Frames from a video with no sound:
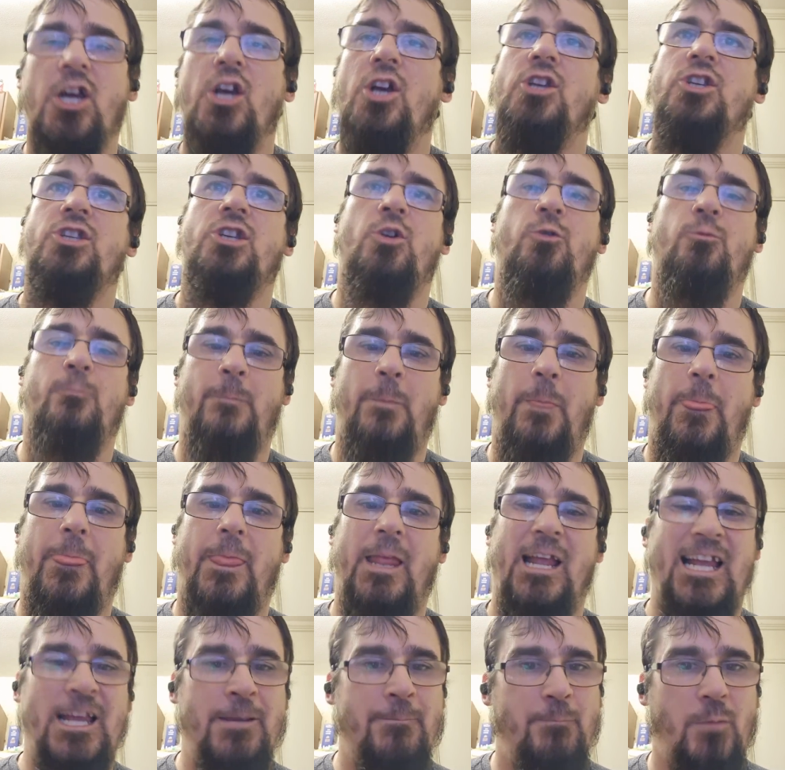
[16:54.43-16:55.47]
So,
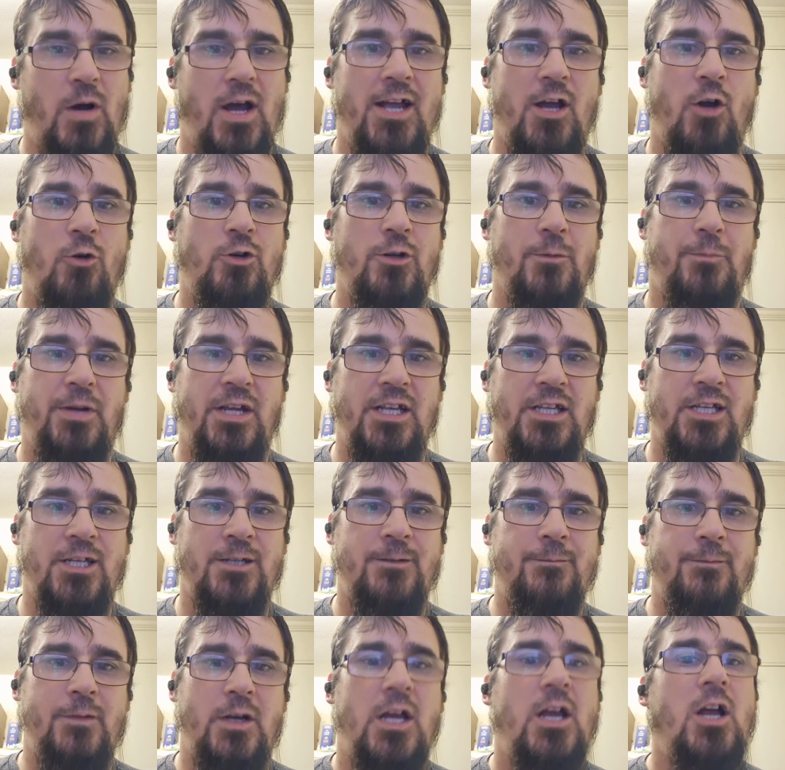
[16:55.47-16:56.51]
in my own
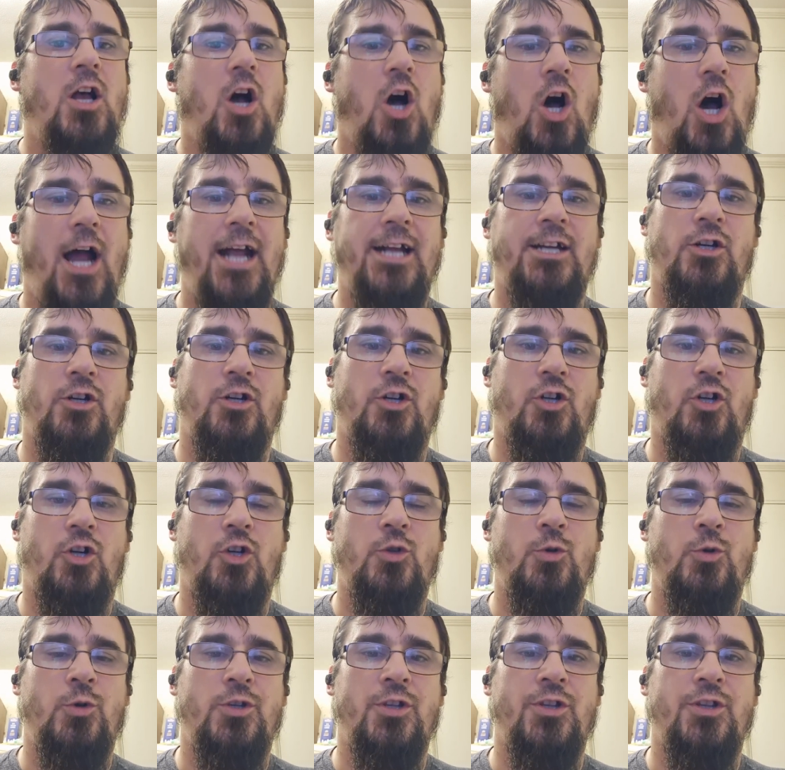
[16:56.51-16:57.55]
opinion, I
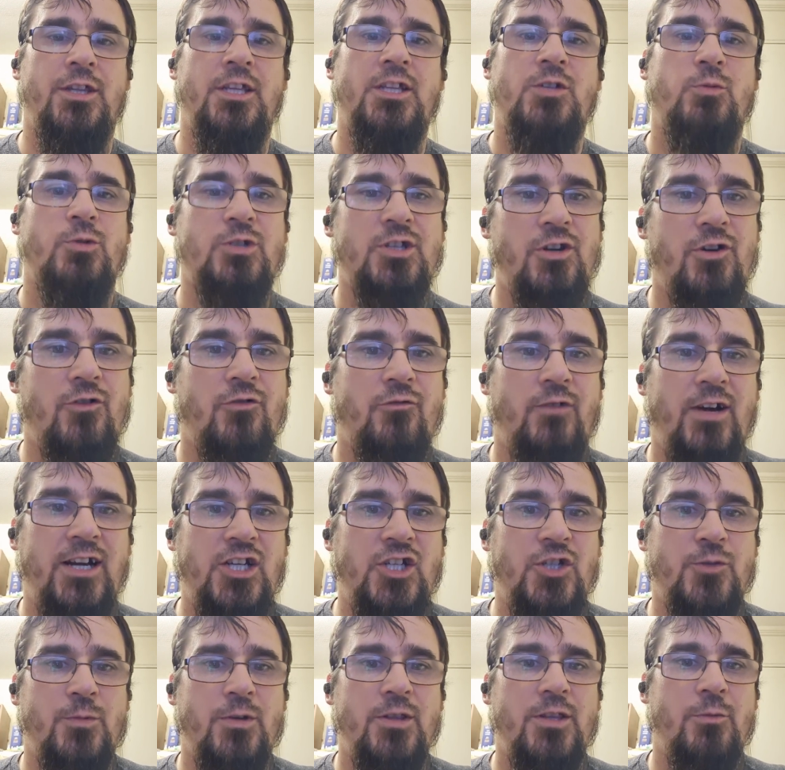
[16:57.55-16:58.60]
conclude that this was an
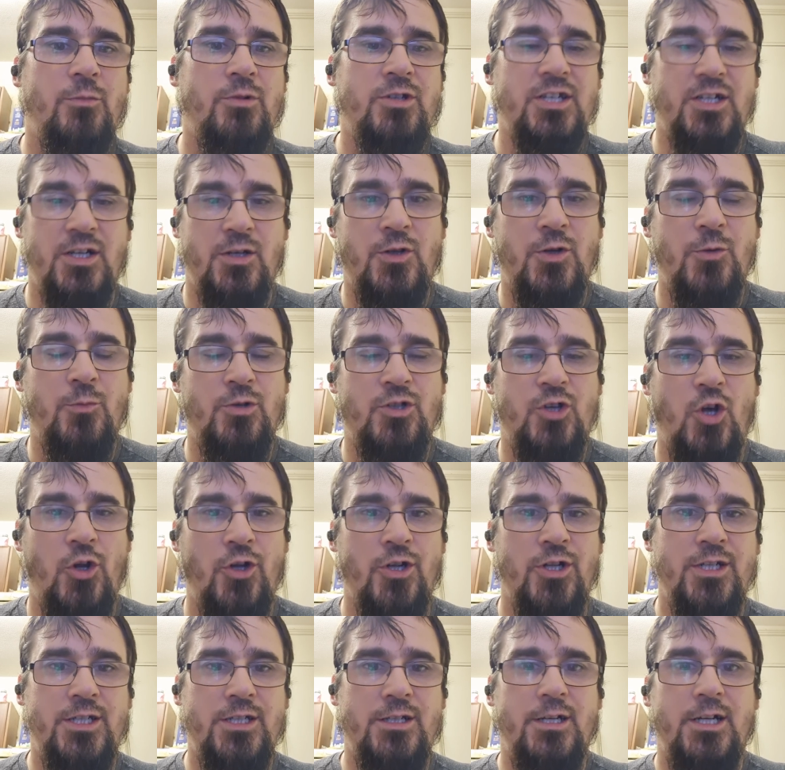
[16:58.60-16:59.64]
arrangement that was
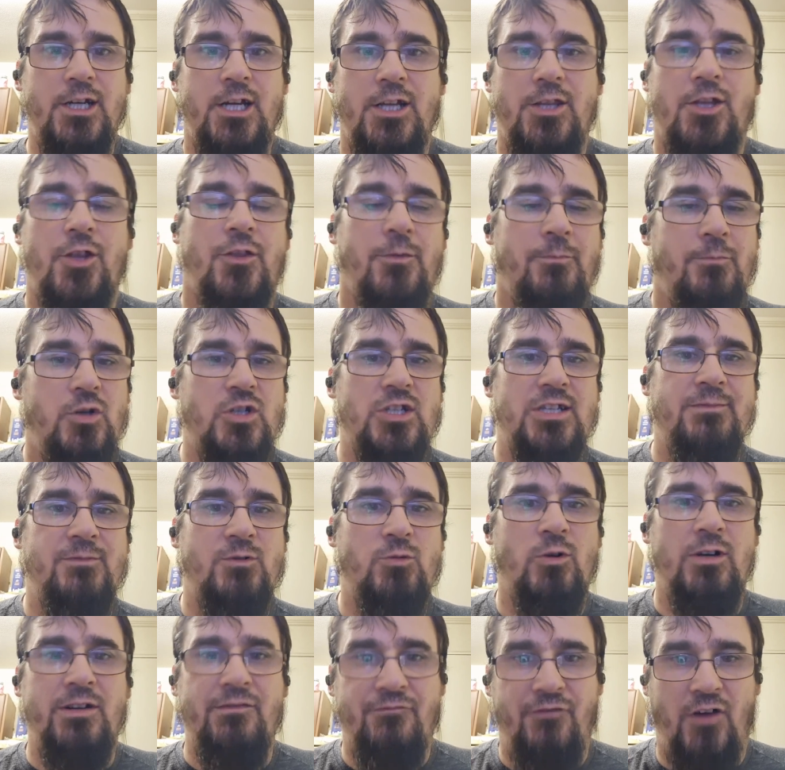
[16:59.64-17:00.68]
honoured, that the Muslims
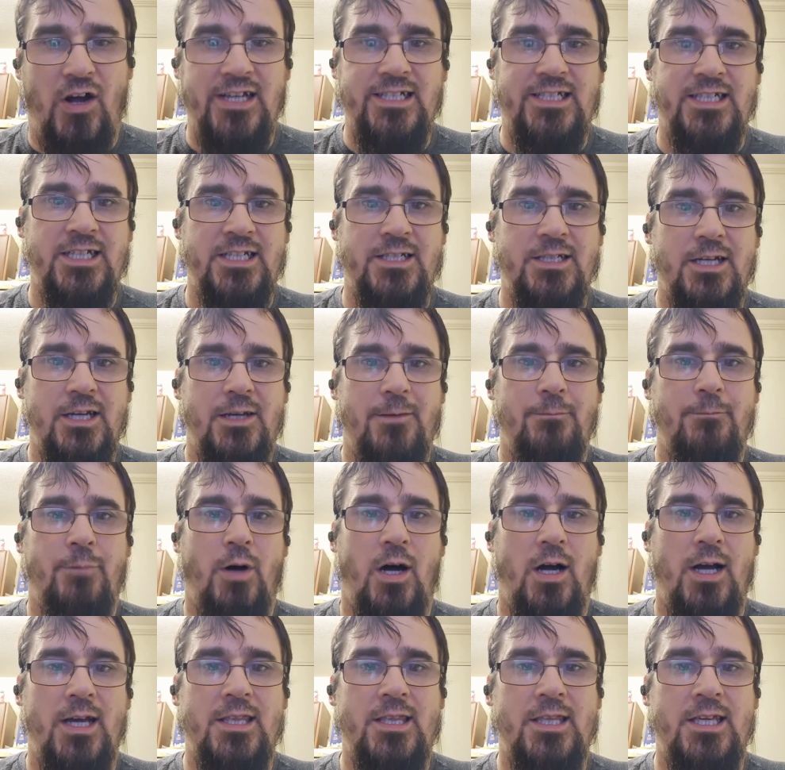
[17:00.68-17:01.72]
were invited
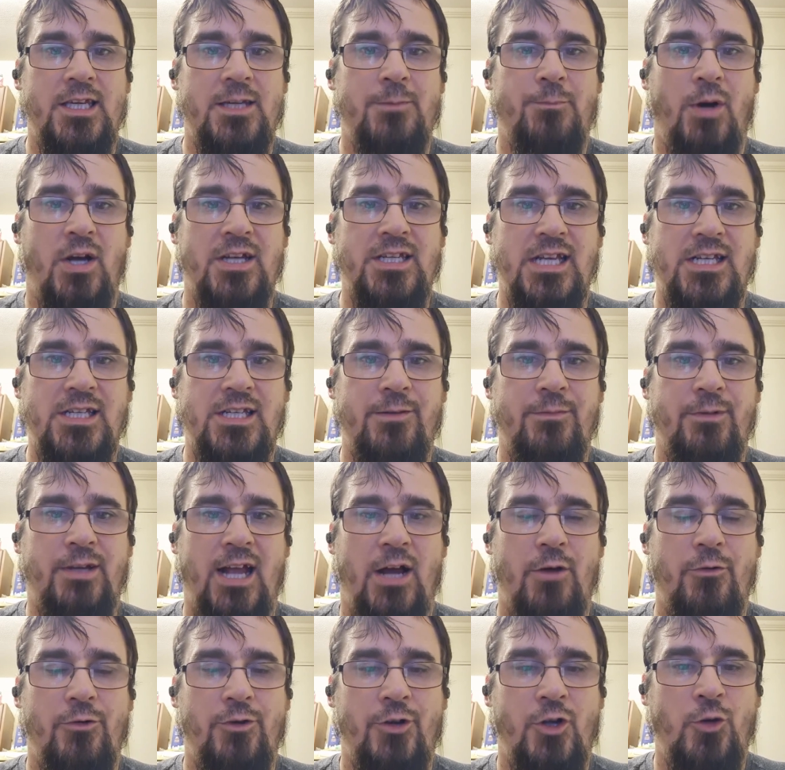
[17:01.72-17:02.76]
by the Byzantine
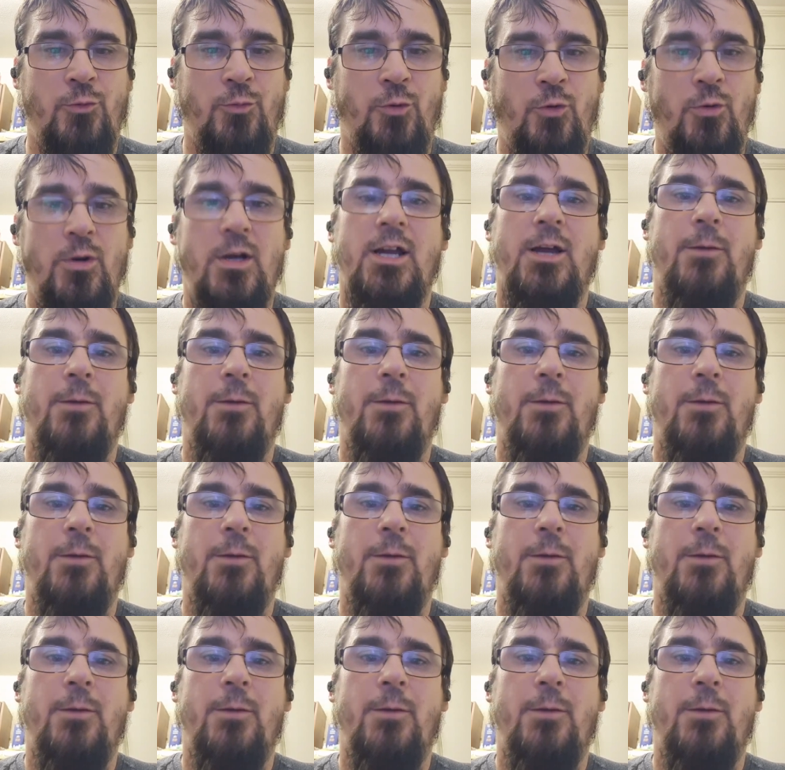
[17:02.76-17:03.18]
Count noble